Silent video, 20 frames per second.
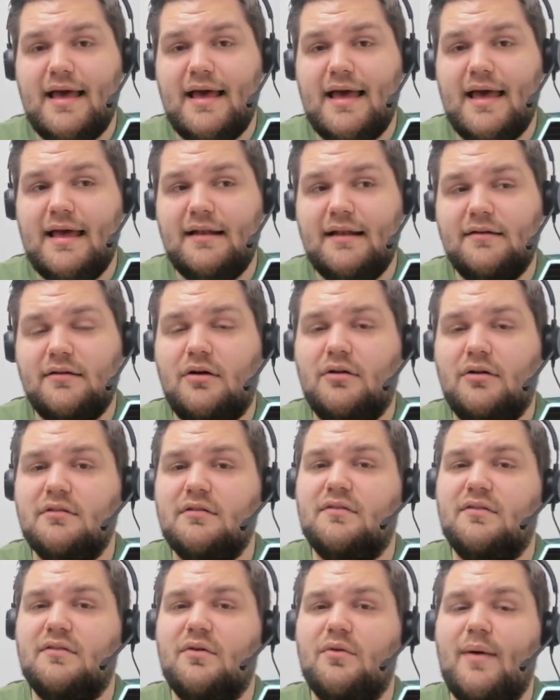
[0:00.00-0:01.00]
And
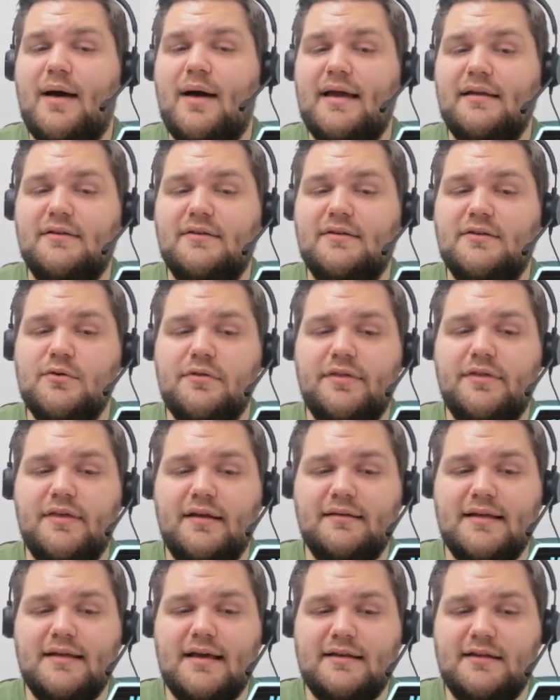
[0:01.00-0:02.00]
also, I do
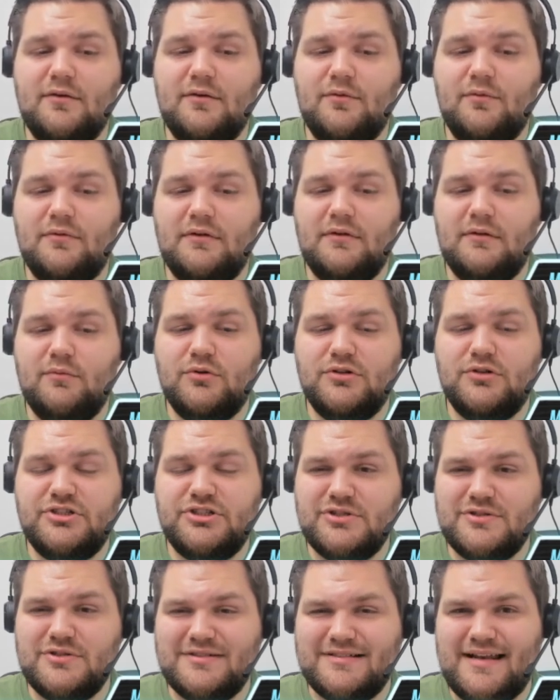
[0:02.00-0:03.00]
think that we would
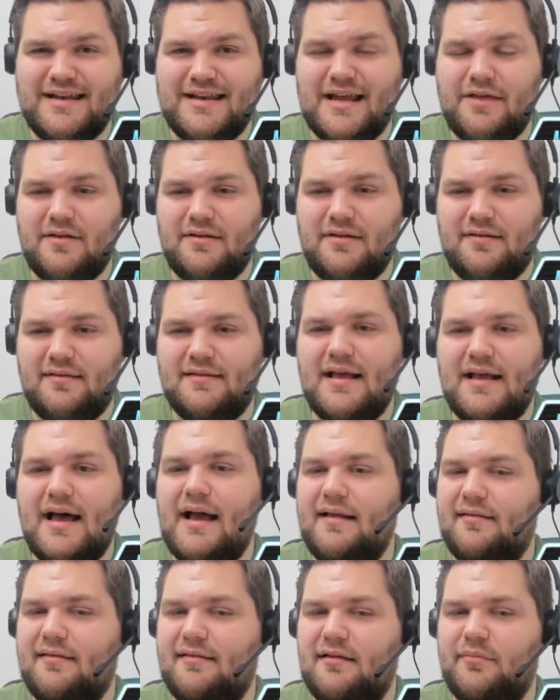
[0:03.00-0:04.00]
choose another
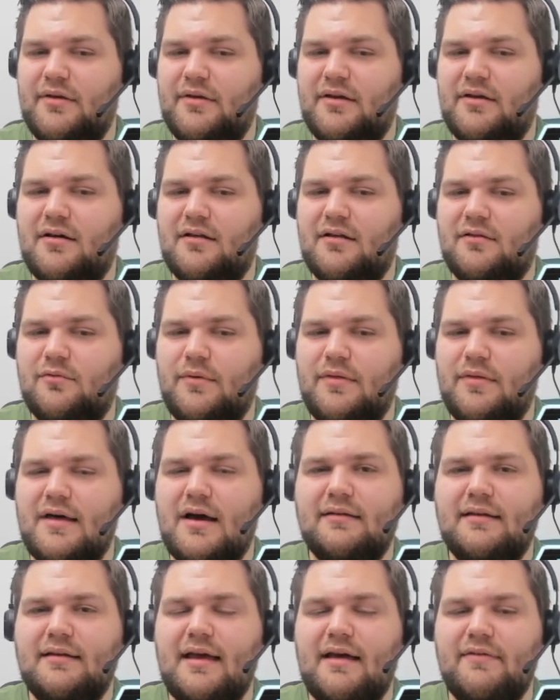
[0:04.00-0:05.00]
sizing because
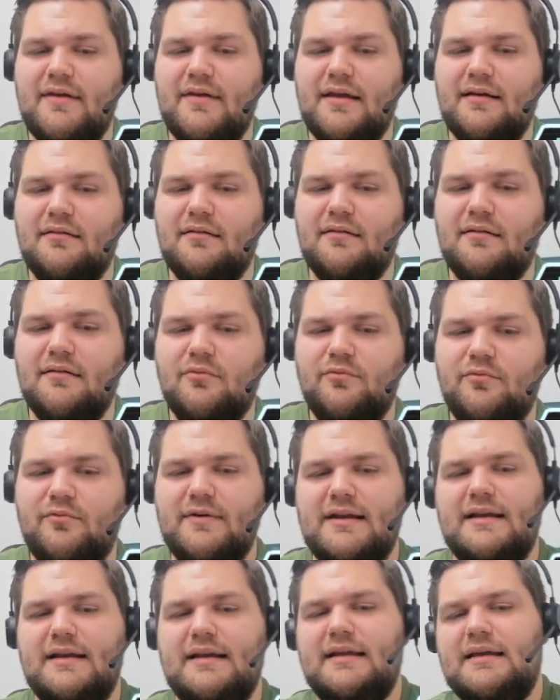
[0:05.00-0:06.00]
without having
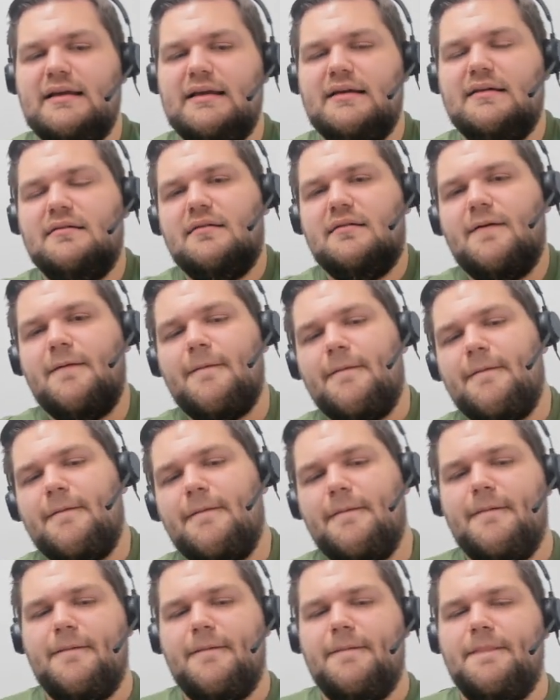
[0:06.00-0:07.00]
really,
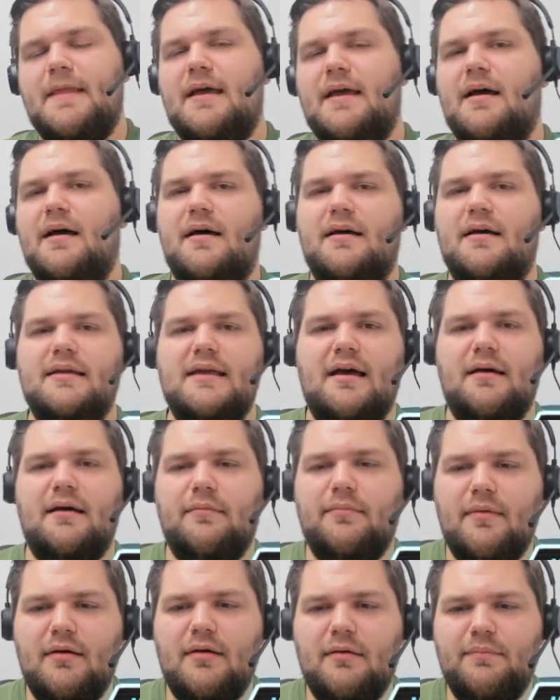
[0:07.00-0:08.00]
yeah,
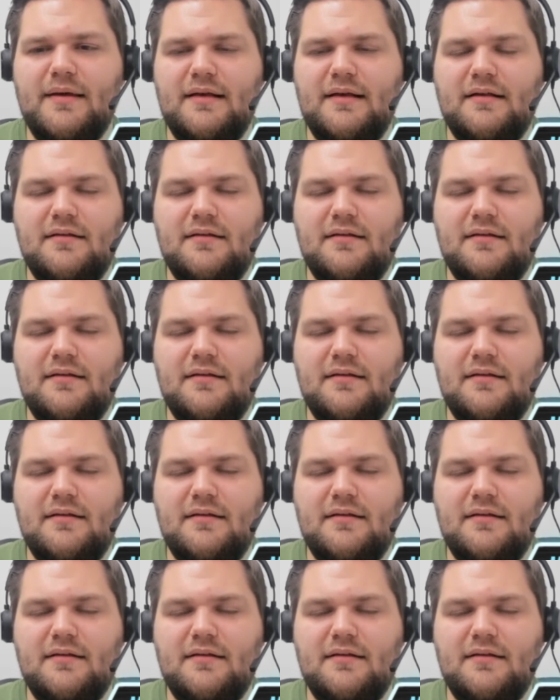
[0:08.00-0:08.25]
a big,